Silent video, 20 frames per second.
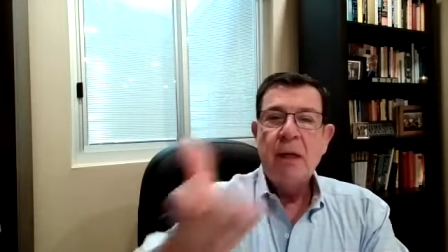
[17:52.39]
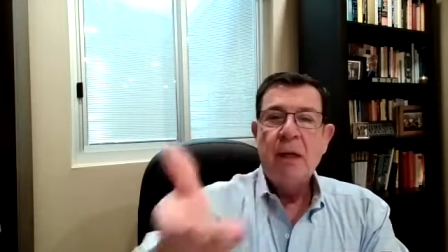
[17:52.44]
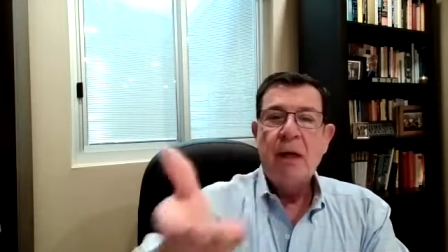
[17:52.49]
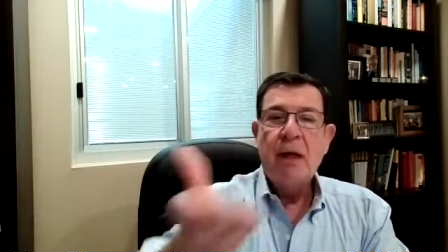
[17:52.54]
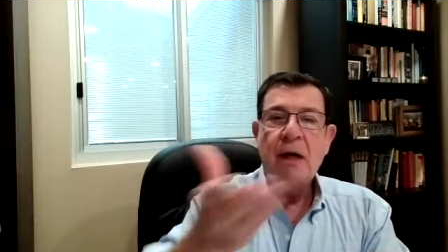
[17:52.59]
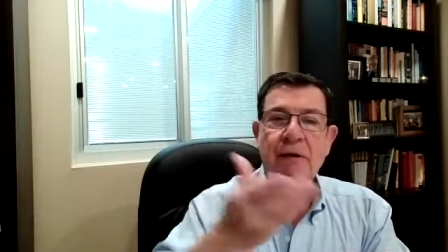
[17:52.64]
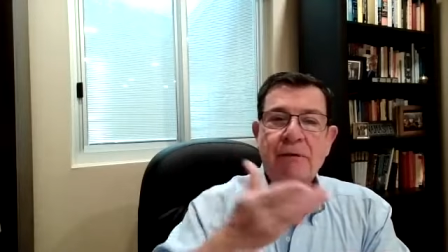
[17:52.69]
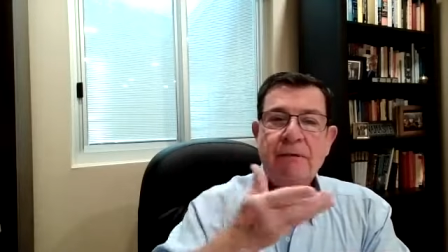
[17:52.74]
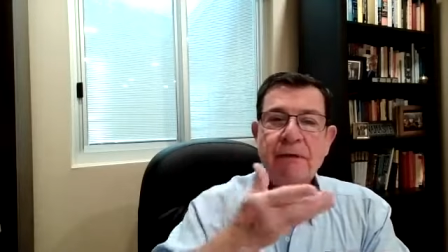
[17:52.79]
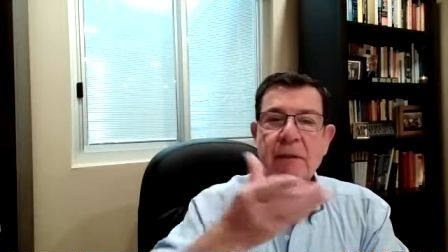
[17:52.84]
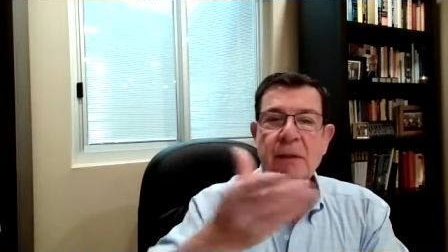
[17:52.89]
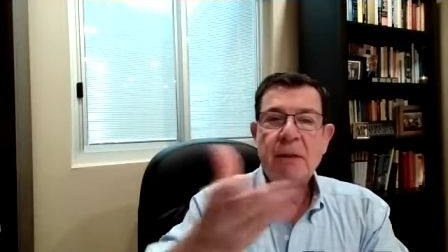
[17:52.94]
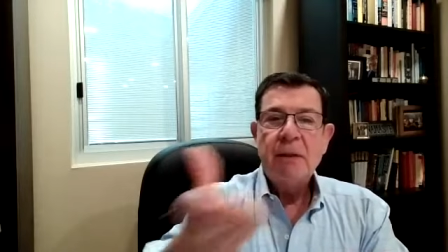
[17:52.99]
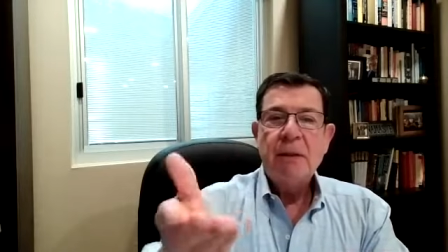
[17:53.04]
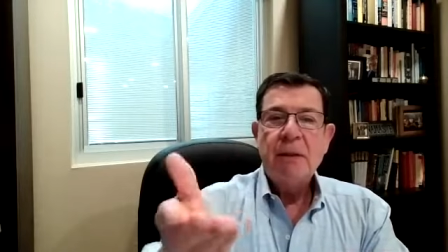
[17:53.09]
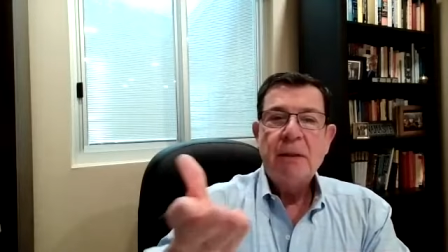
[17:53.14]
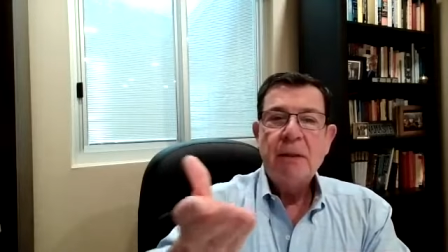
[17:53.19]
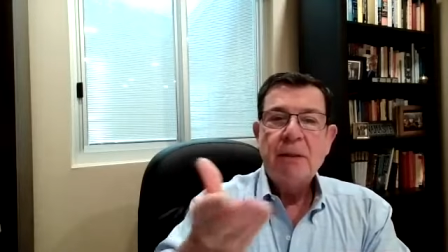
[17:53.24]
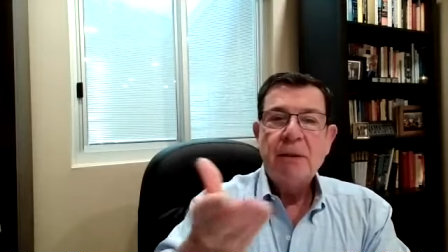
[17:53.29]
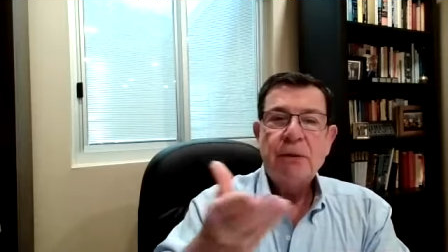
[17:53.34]
of
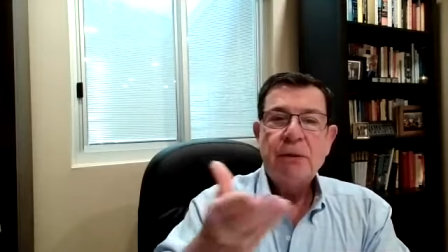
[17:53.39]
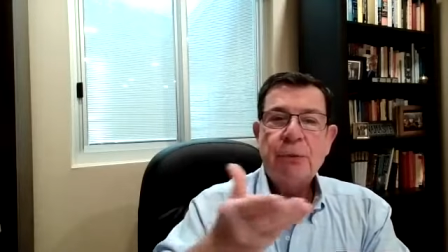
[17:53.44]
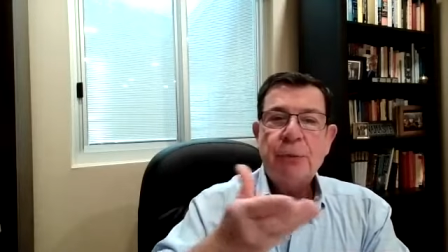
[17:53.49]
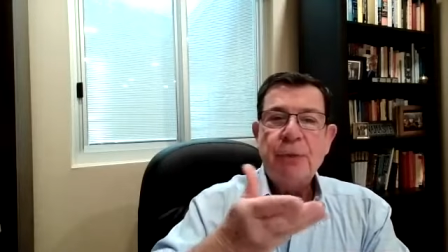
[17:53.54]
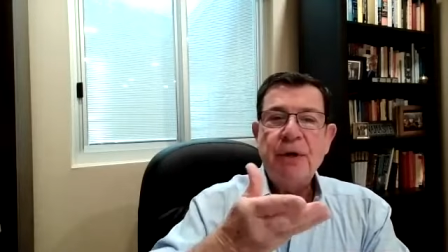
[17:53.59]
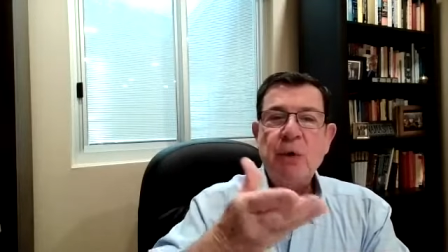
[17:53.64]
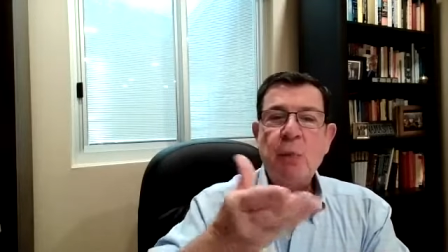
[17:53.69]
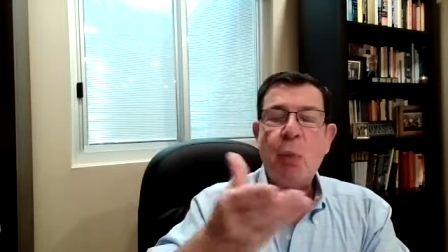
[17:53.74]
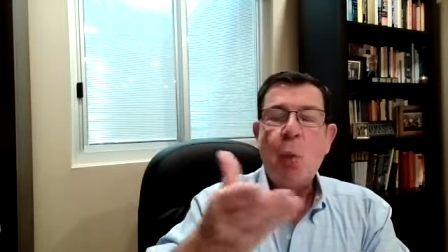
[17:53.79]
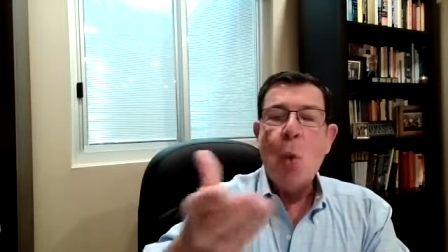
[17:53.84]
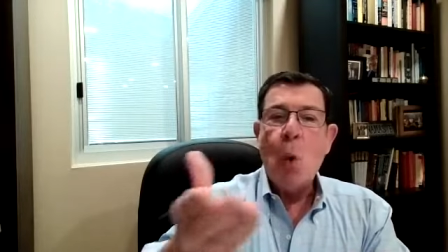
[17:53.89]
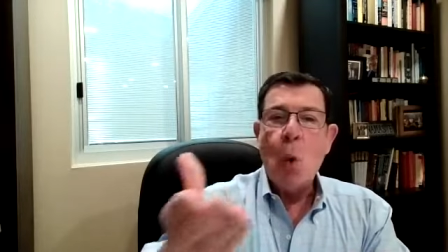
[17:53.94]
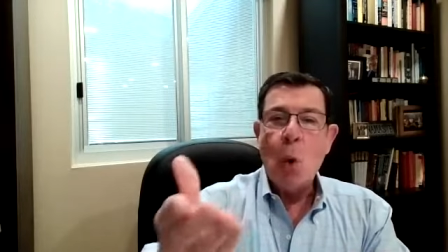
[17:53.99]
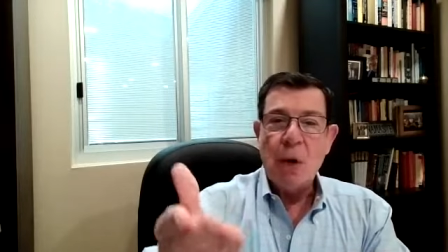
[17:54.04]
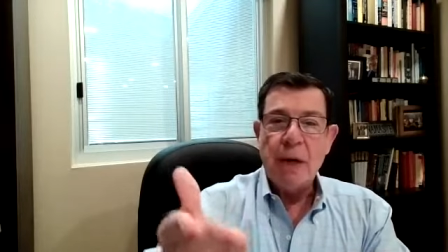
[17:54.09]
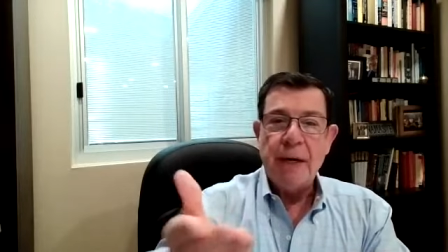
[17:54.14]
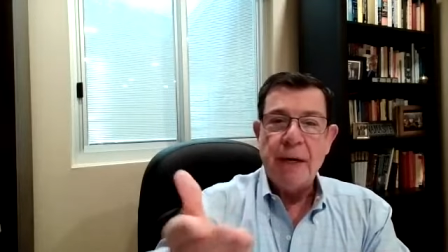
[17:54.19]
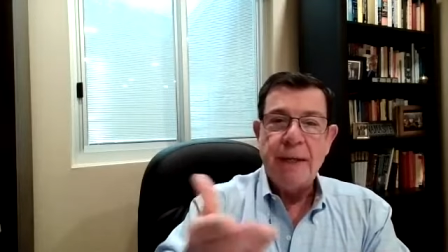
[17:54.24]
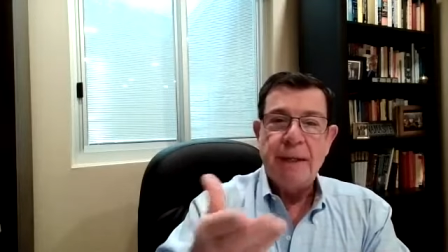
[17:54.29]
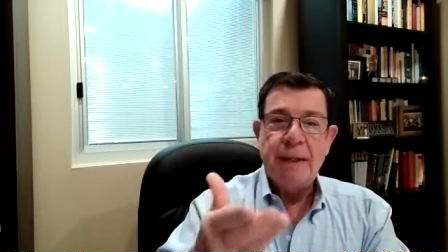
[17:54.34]

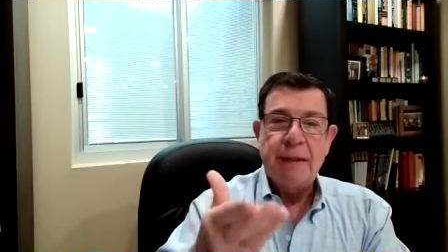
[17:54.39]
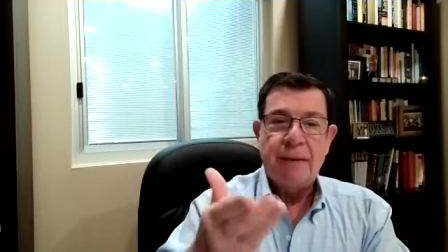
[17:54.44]
reward.